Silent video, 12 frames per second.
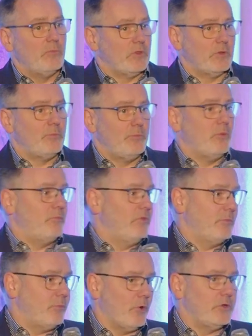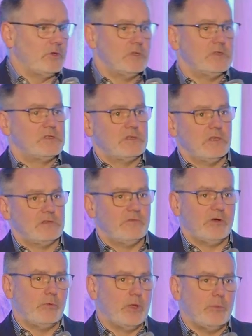But the, the point is, is
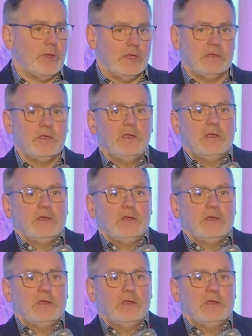very well made.